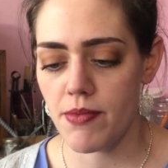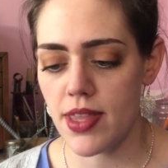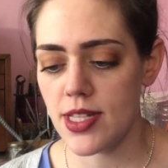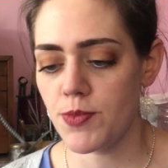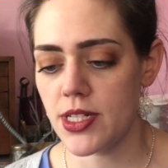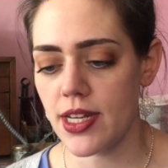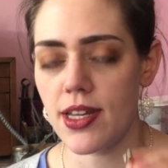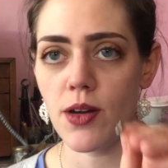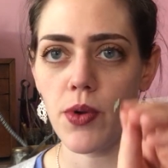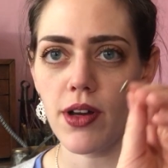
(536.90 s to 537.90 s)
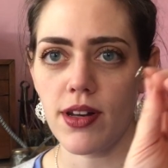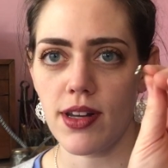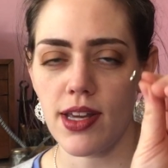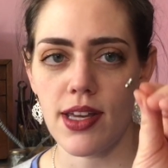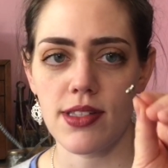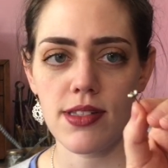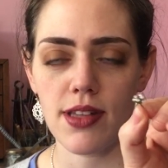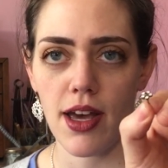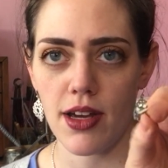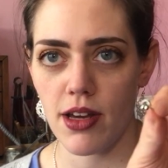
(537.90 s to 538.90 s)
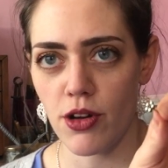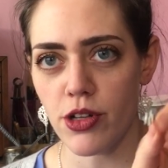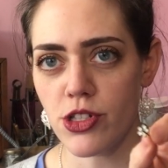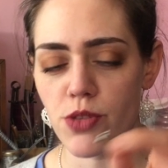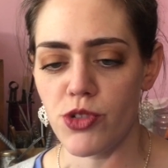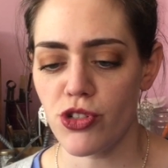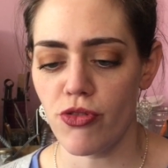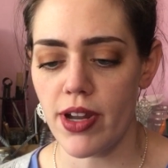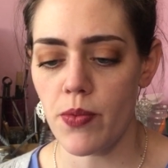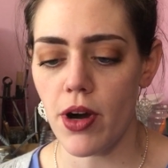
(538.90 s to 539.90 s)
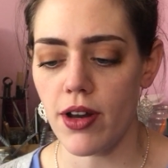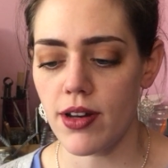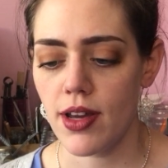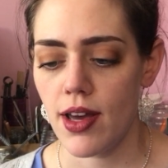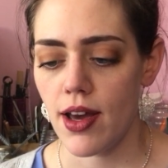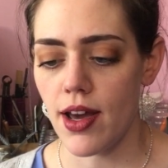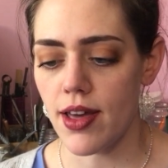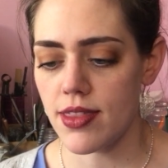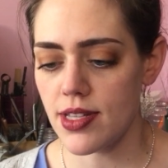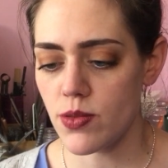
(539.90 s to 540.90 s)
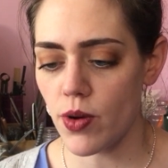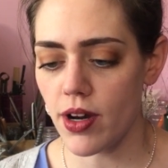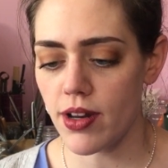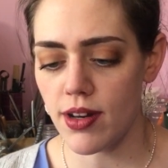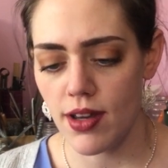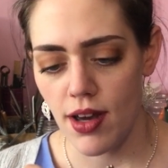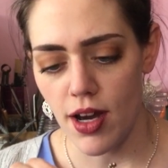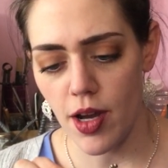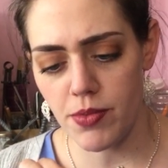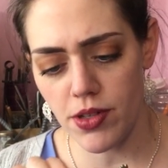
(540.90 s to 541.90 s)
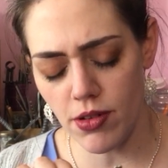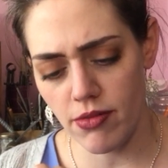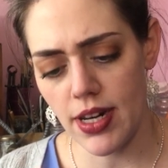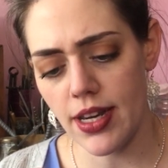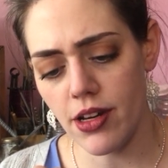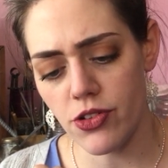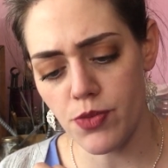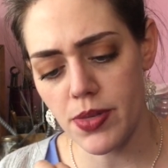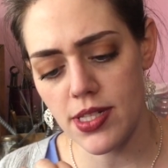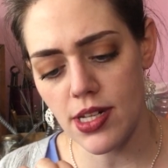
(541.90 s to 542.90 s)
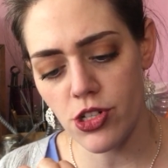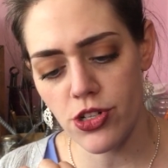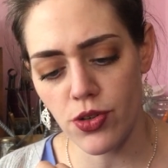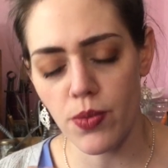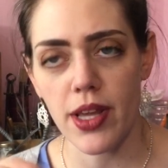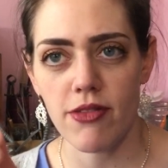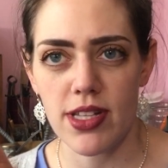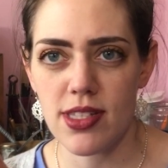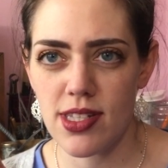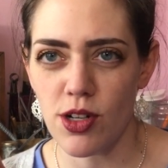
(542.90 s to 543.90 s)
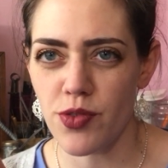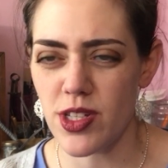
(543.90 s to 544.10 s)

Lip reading: This particular one is a costume jewellery one. This one, I'm not really 100% sure whether it's silver.